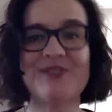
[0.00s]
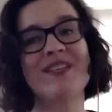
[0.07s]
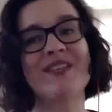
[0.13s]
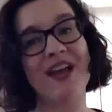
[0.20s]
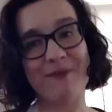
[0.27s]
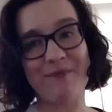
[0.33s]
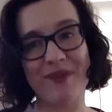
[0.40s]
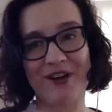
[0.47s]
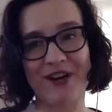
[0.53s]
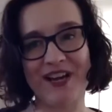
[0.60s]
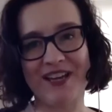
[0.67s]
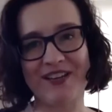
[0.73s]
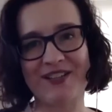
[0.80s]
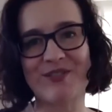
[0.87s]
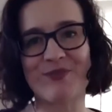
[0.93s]
I'm Mariana
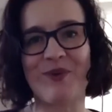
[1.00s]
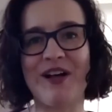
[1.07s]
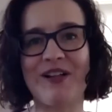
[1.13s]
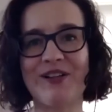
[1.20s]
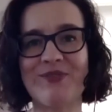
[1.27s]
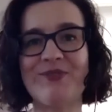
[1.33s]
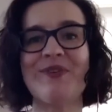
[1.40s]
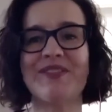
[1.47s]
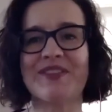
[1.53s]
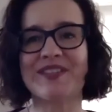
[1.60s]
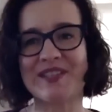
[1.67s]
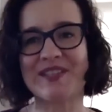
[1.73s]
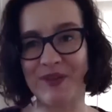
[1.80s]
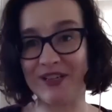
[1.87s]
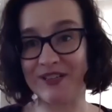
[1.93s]
Swallow. This has
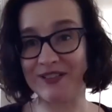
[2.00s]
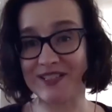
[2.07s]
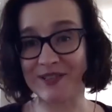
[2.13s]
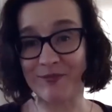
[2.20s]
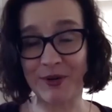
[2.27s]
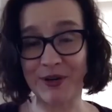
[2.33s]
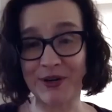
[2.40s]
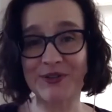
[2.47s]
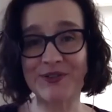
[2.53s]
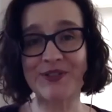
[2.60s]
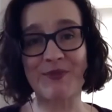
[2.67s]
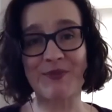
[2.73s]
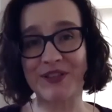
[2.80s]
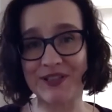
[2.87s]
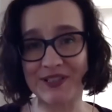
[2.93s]
been Alyssa Burns with
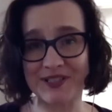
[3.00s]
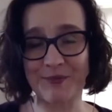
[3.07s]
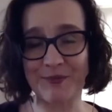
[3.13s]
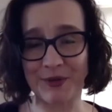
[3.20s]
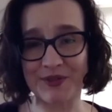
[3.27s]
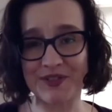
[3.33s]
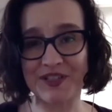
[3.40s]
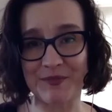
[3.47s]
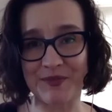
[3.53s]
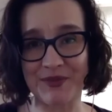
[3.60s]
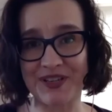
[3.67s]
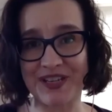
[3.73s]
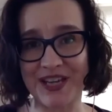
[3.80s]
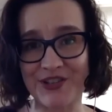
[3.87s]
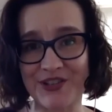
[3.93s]
Alyssa Burns
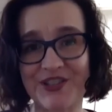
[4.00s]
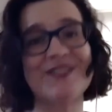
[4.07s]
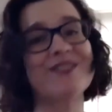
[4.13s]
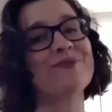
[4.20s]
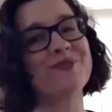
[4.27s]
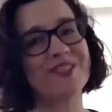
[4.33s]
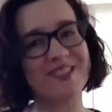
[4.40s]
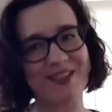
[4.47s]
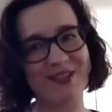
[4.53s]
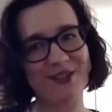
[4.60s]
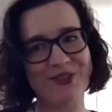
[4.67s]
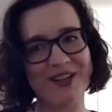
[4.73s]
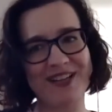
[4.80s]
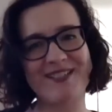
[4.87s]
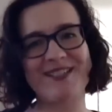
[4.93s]
Communications. We'll see you here
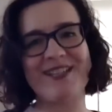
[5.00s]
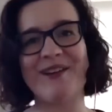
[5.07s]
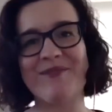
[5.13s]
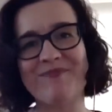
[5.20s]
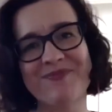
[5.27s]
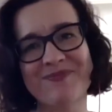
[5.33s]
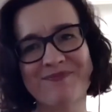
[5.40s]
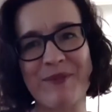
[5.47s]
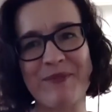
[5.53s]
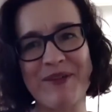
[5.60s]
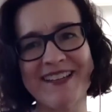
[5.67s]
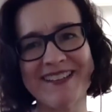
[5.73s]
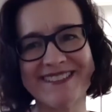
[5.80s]
next time. Bye-bye.